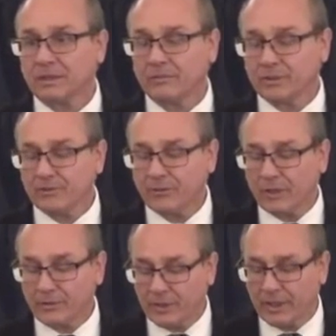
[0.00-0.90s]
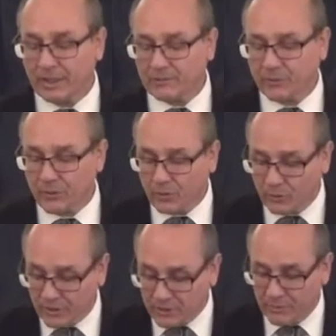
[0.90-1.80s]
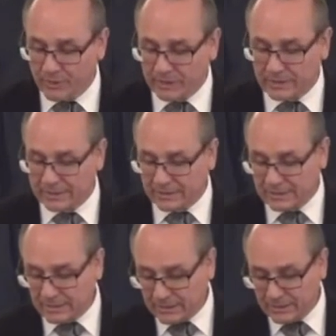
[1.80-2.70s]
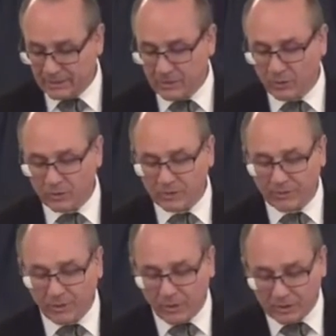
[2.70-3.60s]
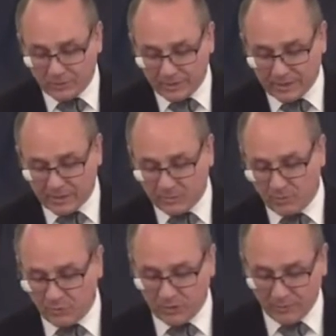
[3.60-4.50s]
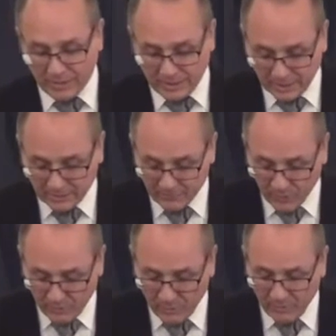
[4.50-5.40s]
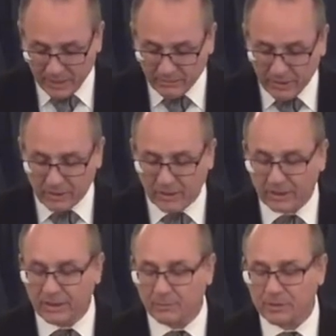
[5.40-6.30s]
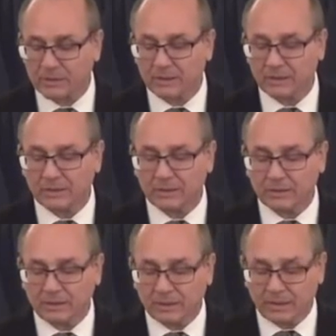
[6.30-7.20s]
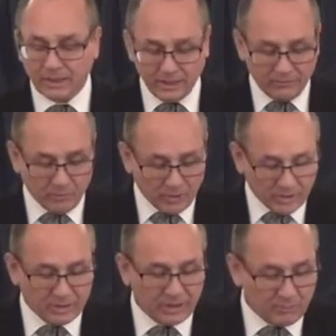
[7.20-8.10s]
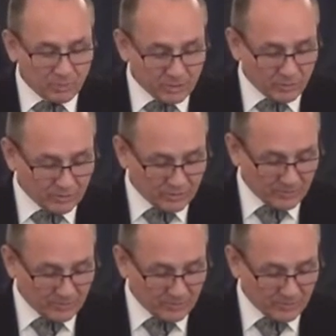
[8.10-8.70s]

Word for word: Heavenly Father, I ask for your Holy Spirit and the coals of the altar lids and be put on my tongue, for I am a man of unclean lips, and I live among unclean people.